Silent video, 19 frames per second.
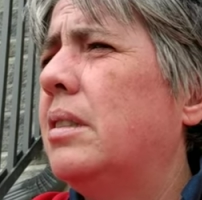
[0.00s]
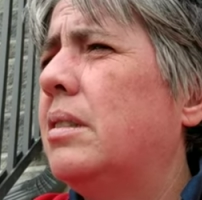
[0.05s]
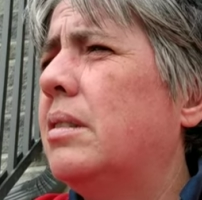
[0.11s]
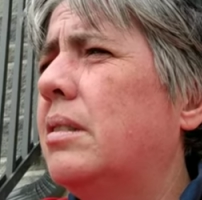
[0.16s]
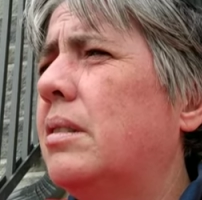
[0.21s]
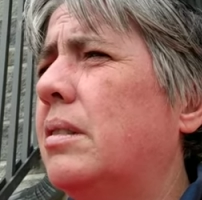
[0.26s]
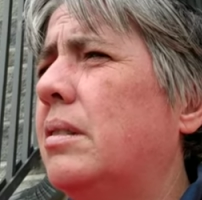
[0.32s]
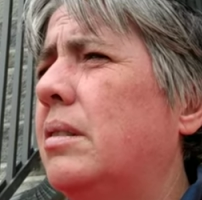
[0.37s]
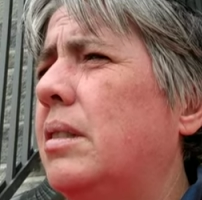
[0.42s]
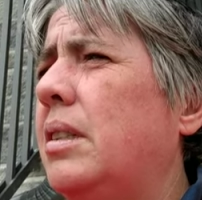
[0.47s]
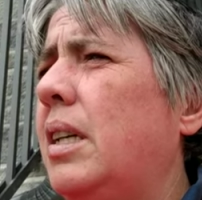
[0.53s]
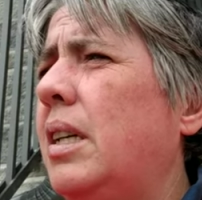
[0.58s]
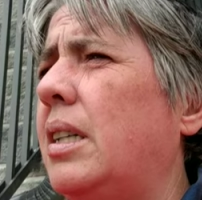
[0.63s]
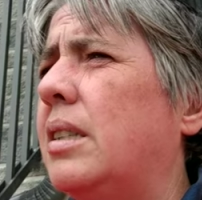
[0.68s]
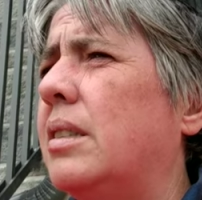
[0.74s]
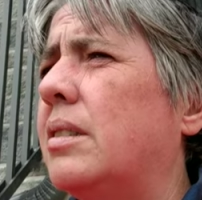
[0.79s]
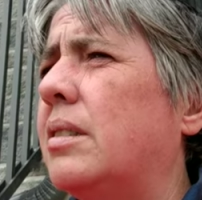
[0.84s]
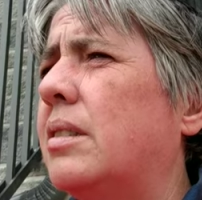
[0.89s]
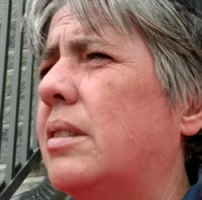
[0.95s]
So
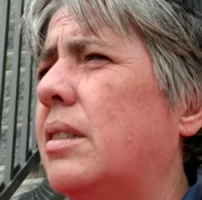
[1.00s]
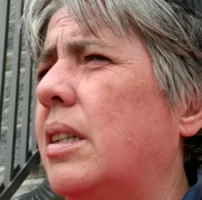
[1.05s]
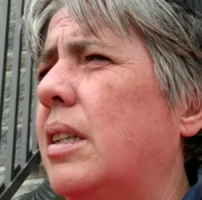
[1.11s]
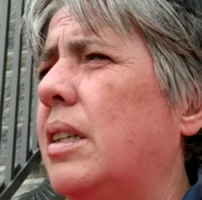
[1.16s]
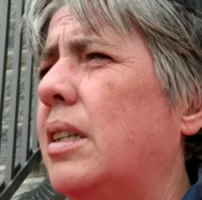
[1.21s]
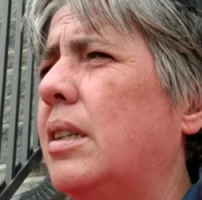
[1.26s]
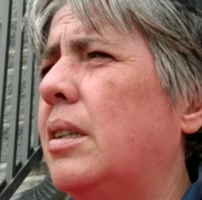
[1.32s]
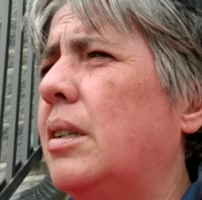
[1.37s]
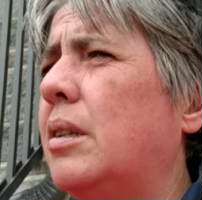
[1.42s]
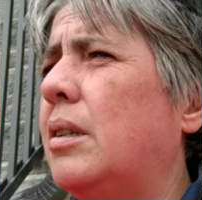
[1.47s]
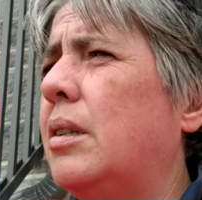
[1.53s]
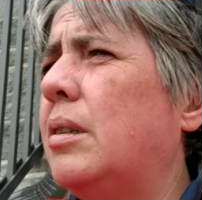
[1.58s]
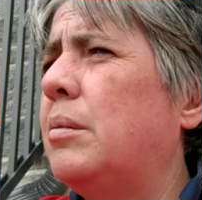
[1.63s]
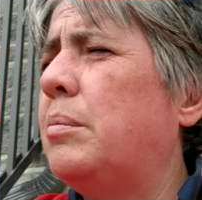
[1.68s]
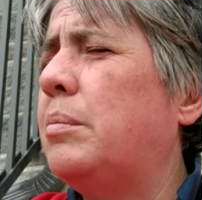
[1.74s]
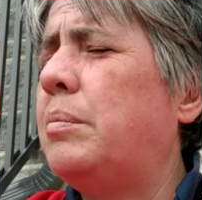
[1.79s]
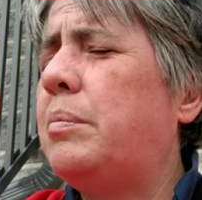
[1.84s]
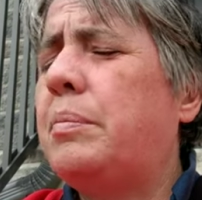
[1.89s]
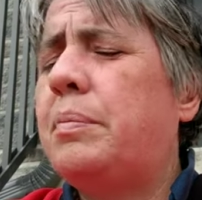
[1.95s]
yes,
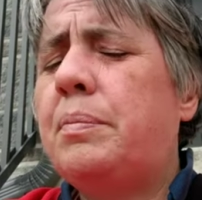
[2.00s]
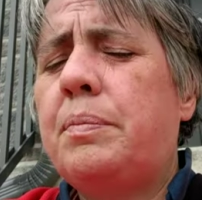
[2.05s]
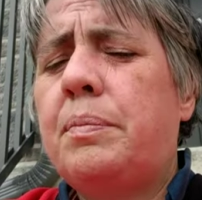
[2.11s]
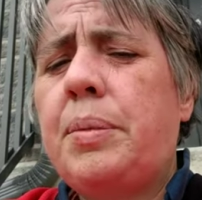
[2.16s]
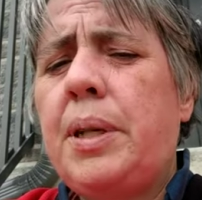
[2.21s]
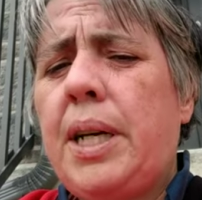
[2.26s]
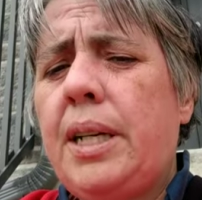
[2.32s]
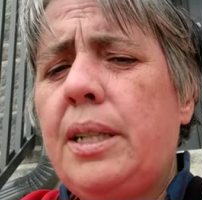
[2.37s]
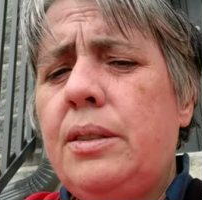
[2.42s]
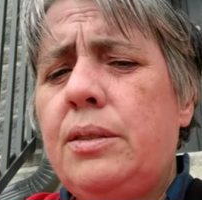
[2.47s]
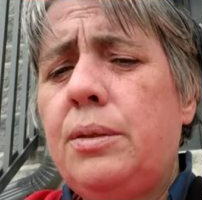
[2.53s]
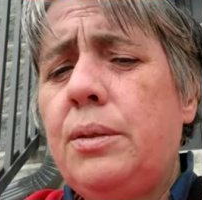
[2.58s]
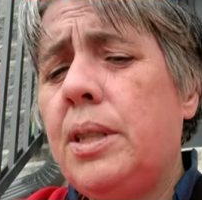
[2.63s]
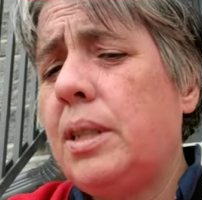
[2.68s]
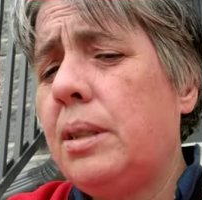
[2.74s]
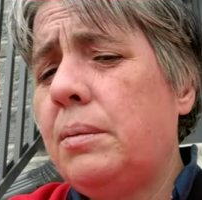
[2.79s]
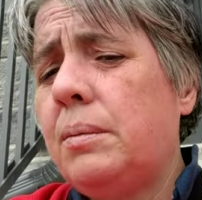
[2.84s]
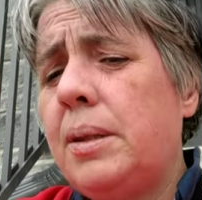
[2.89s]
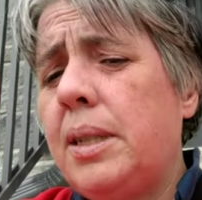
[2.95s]

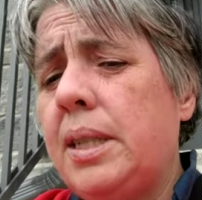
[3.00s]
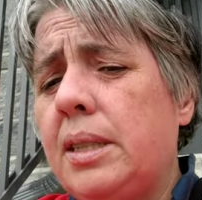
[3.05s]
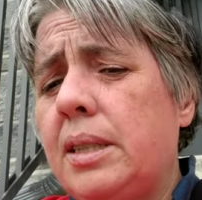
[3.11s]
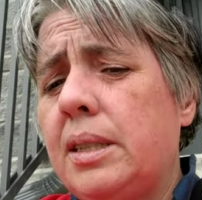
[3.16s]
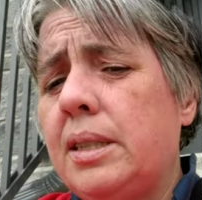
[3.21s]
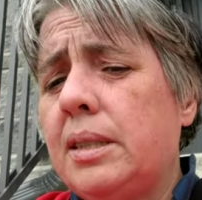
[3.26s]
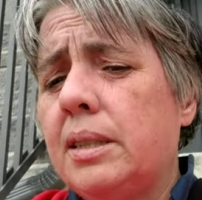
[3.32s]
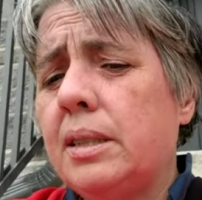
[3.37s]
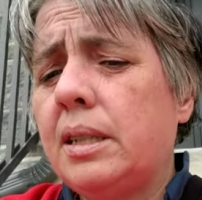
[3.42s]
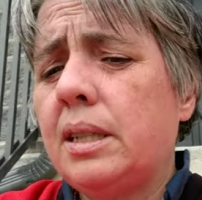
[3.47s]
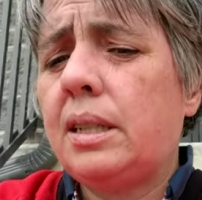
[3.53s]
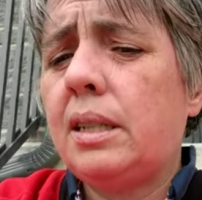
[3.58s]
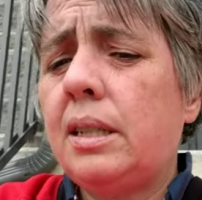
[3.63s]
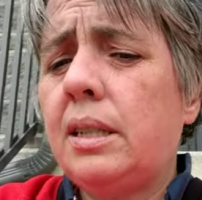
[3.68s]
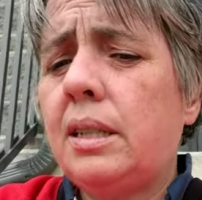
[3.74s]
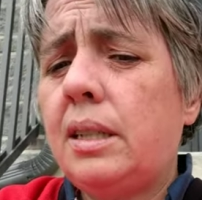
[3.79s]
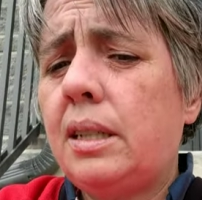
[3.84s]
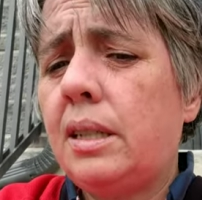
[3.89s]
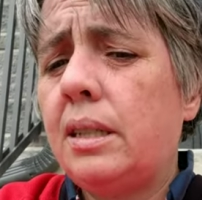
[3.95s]
Patrick Whalen got
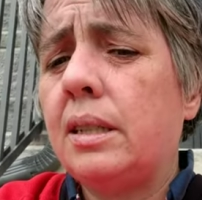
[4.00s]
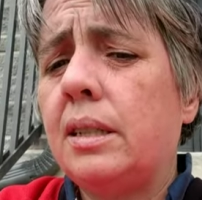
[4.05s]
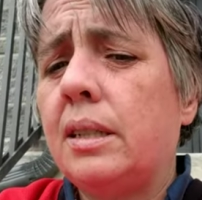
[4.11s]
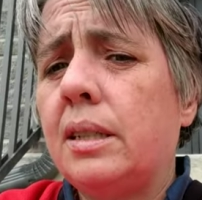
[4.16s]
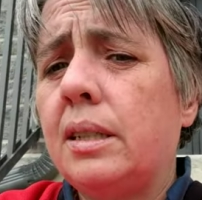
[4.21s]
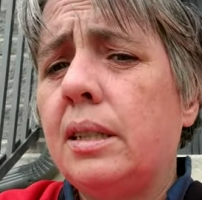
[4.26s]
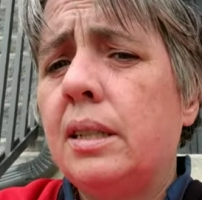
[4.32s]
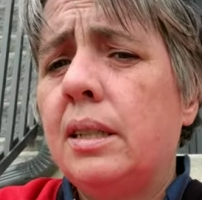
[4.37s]
hung